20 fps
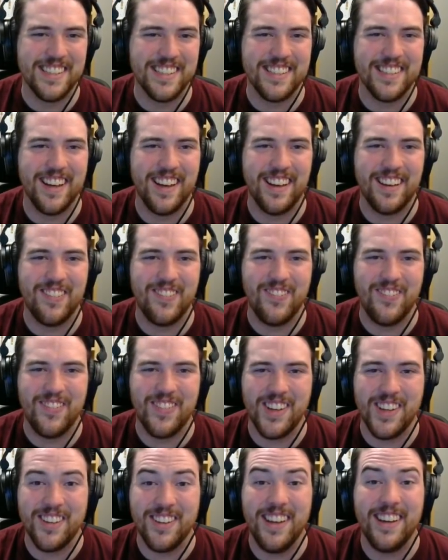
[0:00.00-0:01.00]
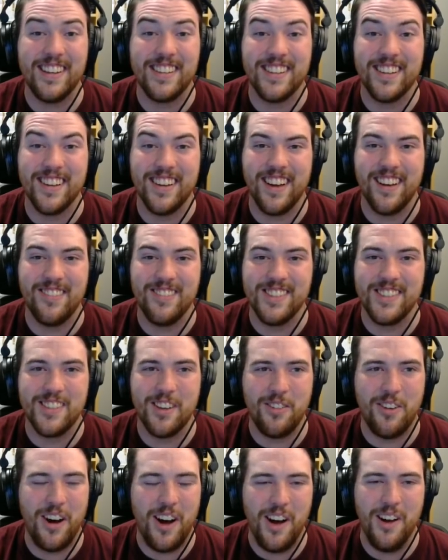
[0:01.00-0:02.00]
just, like, clicked, and it was
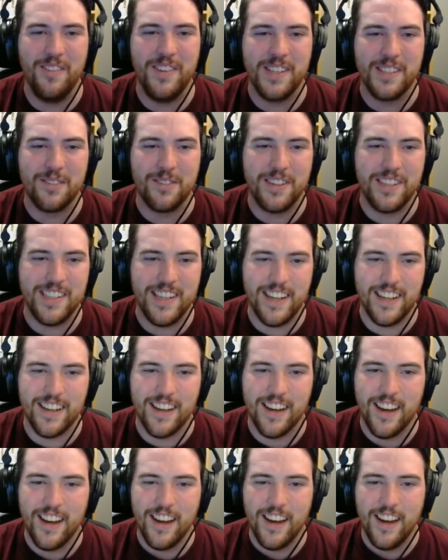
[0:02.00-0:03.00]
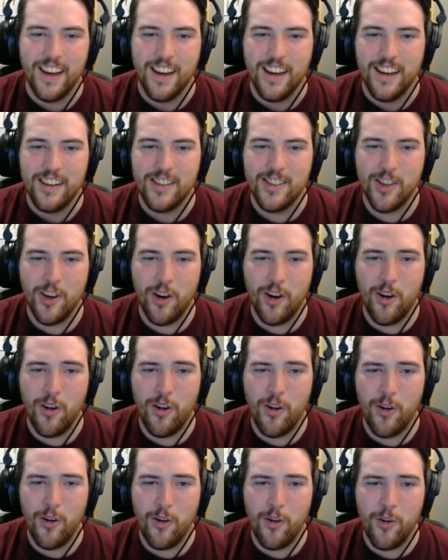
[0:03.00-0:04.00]
so obvious when it did.
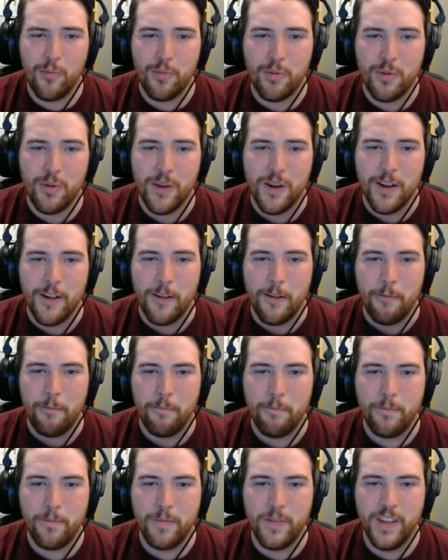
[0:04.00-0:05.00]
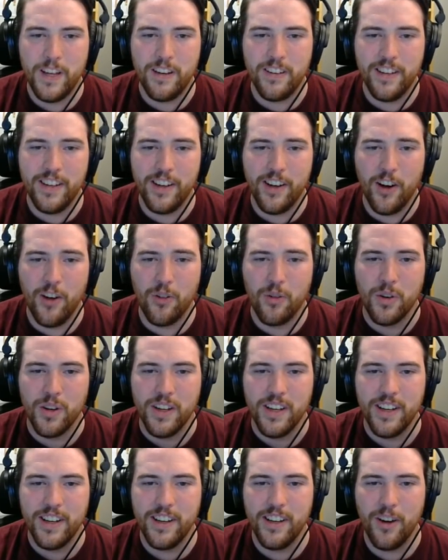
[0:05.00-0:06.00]
Dope! Here you go,
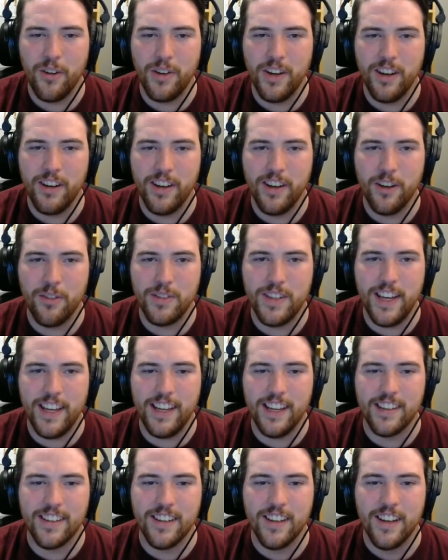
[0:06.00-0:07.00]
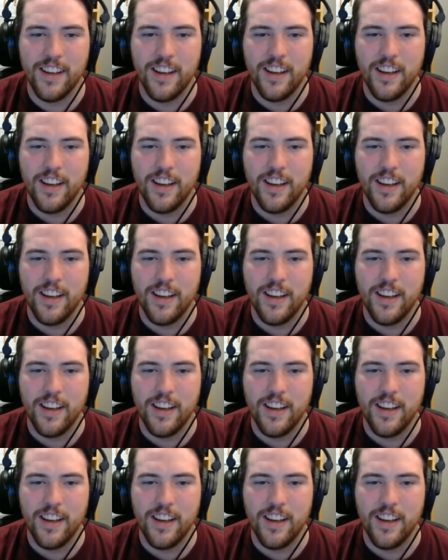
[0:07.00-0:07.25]
here you go, here you go, take it!